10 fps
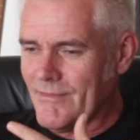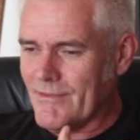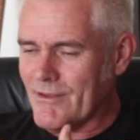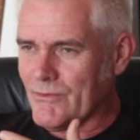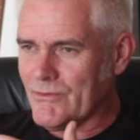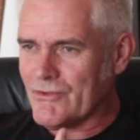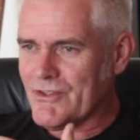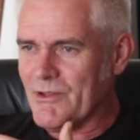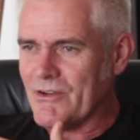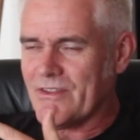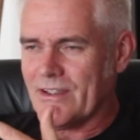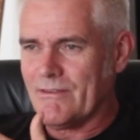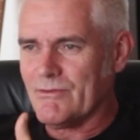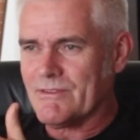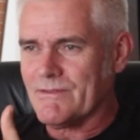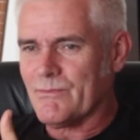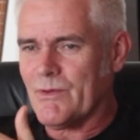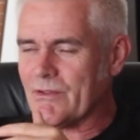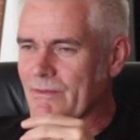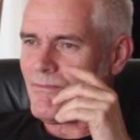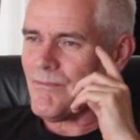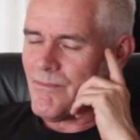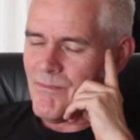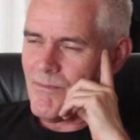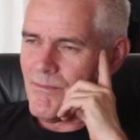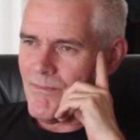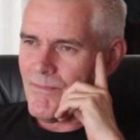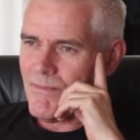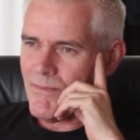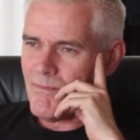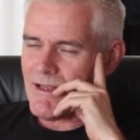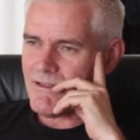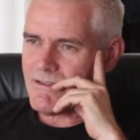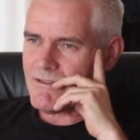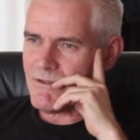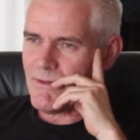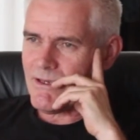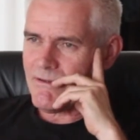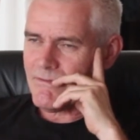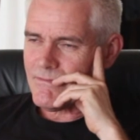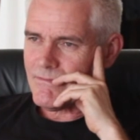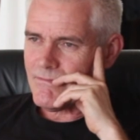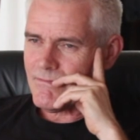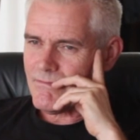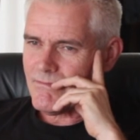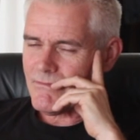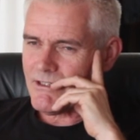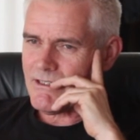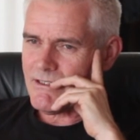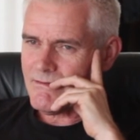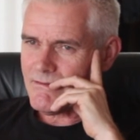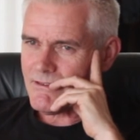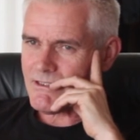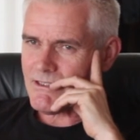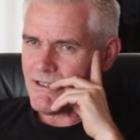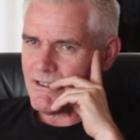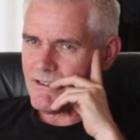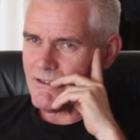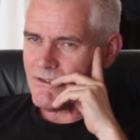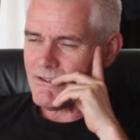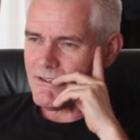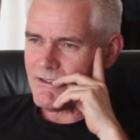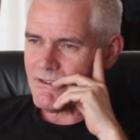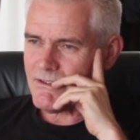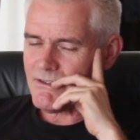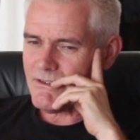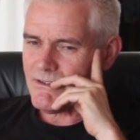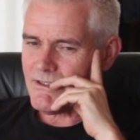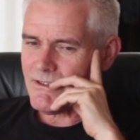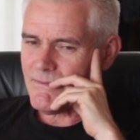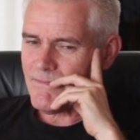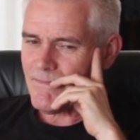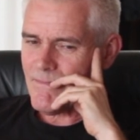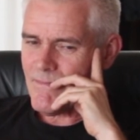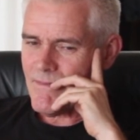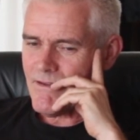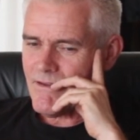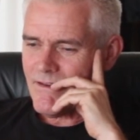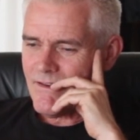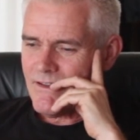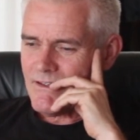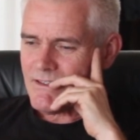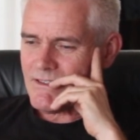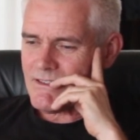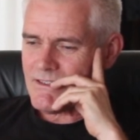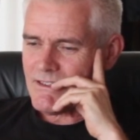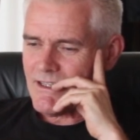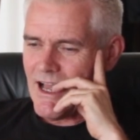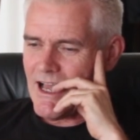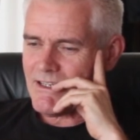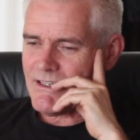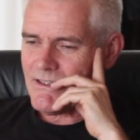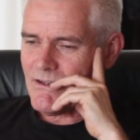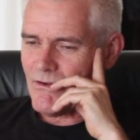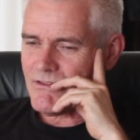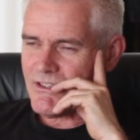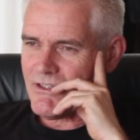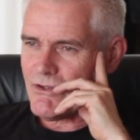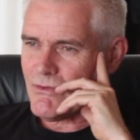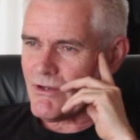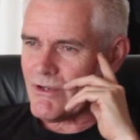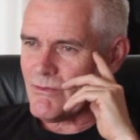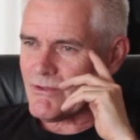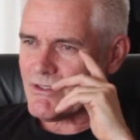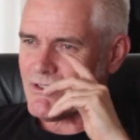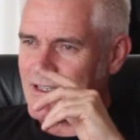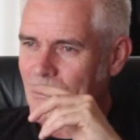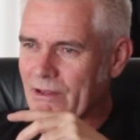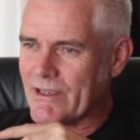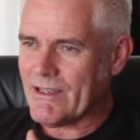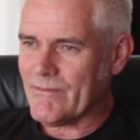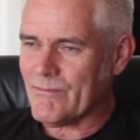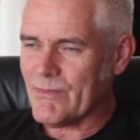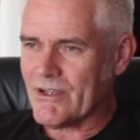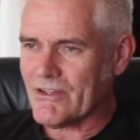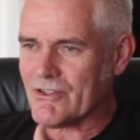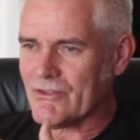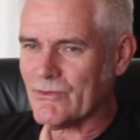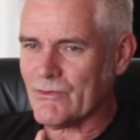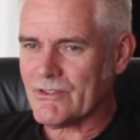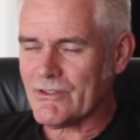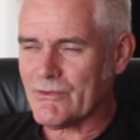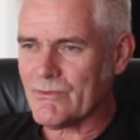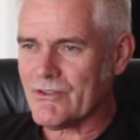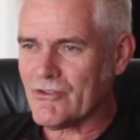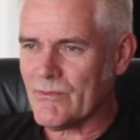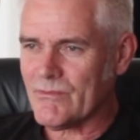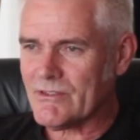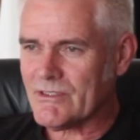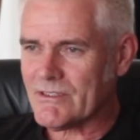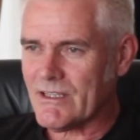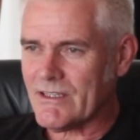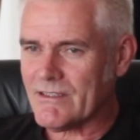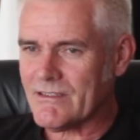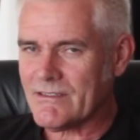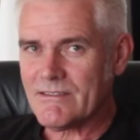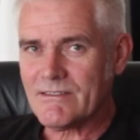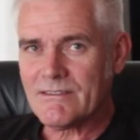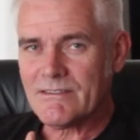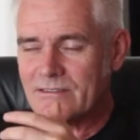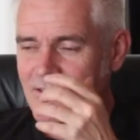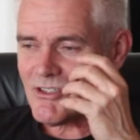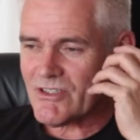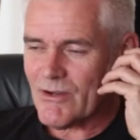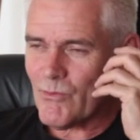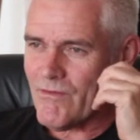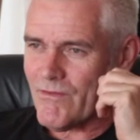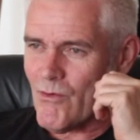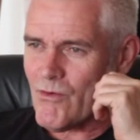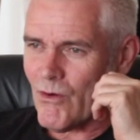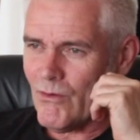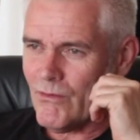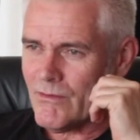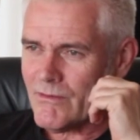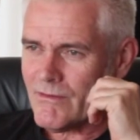the old dirty murder thing. It was probably meant to be, really, because I think you're you're. Um, because Andy obviously knew that I was dabbling in percussion or to do with drums, and just that one phone call,